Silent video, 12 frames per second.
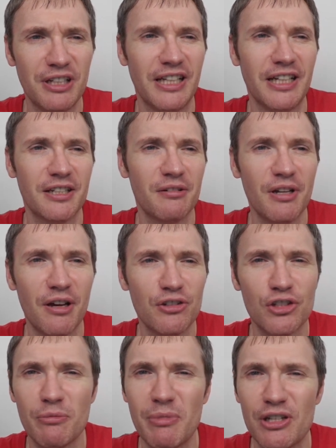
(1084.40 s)
really. I don't know. It's
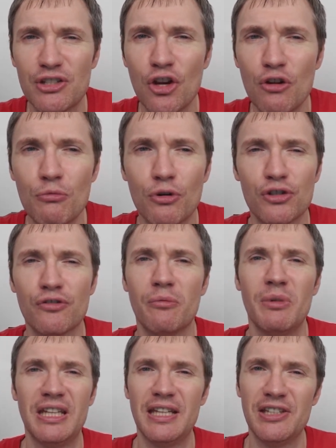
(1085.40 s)
just a bit too much for
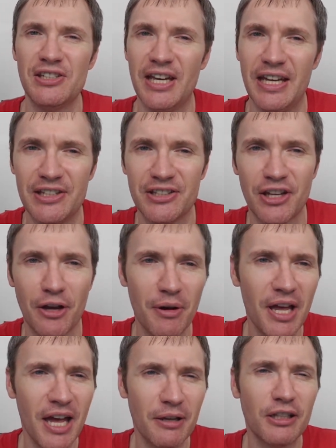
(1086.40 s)
me these days. So I'm
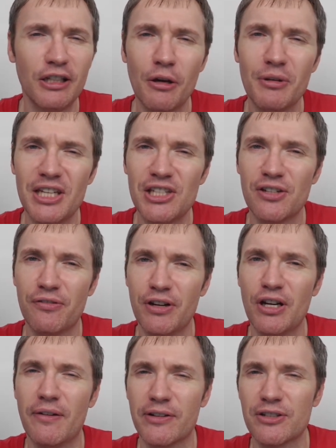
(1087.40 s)
going to lower these to
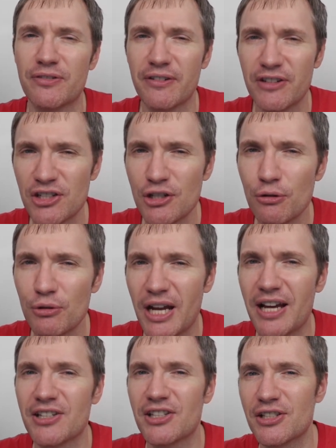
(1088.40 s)
3.5 out of 5. They're still
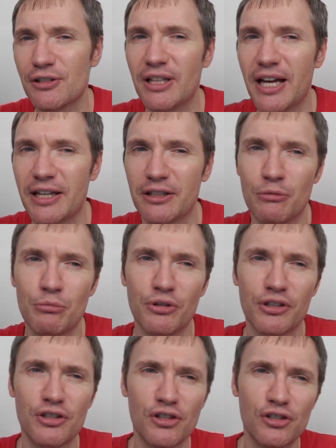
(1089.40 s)
nice. I still like them, but
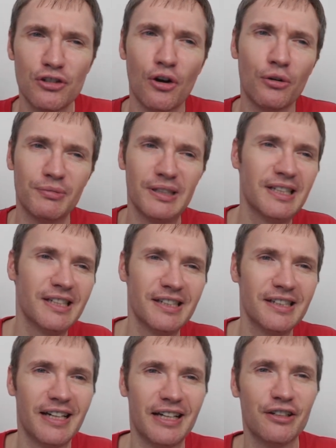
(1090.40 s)
they're just not...
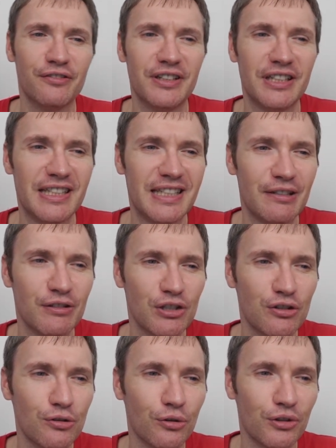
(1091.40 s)
I don't think they're as
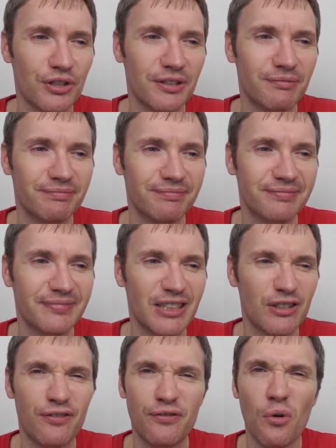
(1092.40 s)
good as
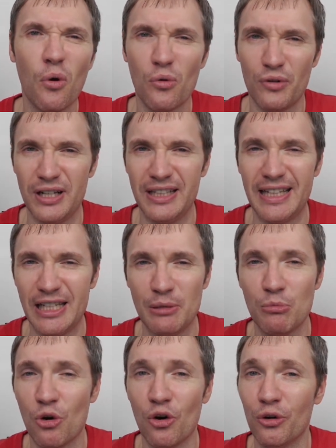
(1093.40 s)
a 4, really,
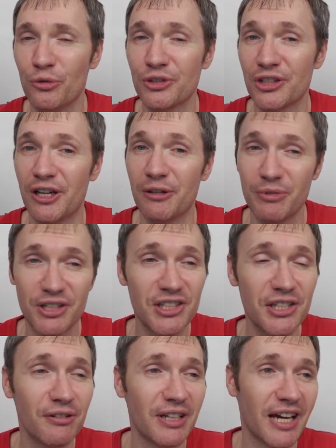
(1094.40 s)
anymore. So, but they're
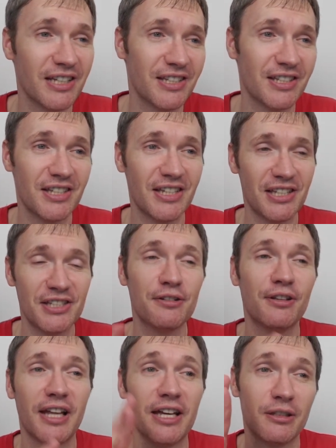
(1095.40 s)
still nice, as I said. I still
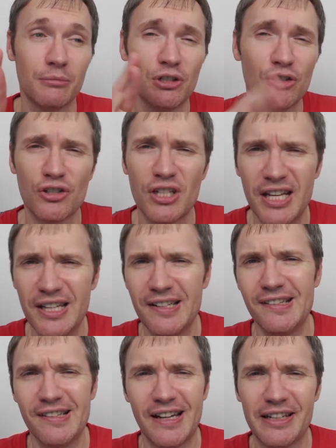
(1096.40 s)
like them. They're just...
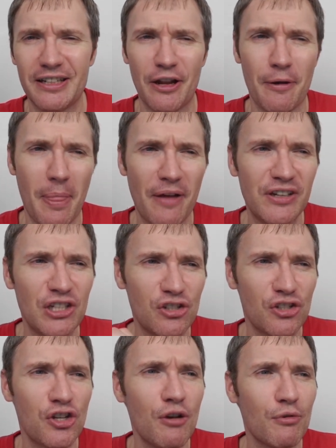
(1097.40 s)
I don't know. I think it's
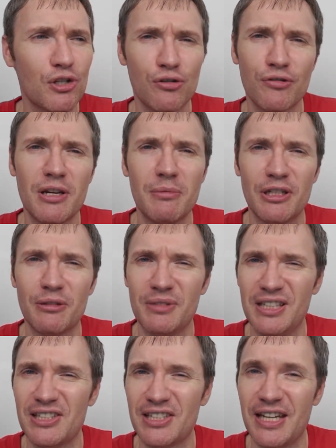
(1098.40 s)
just too much cream in them
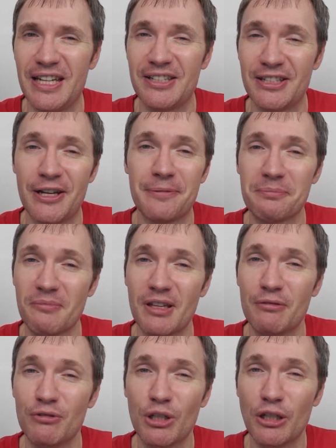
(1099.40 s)
these days. So
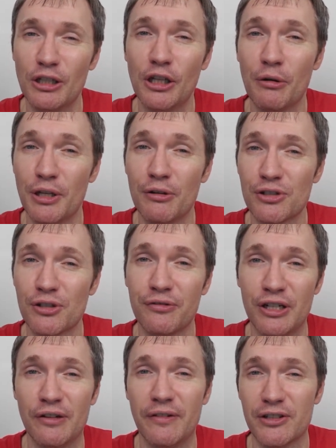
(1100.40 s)
I'm going to lower those to
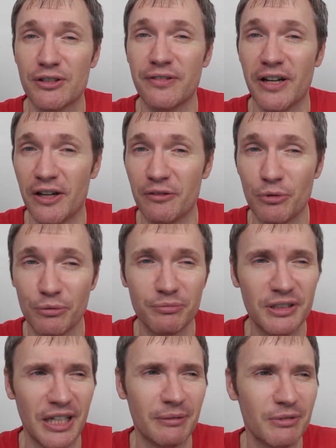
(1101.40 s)
3.5 out of 5. But
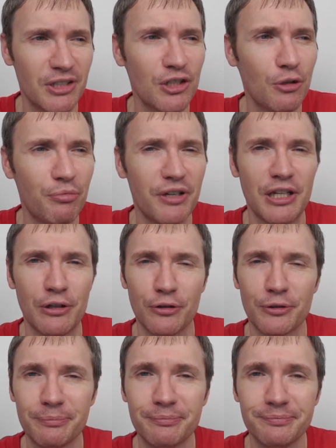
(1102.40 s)
yeah, they're still pretty good.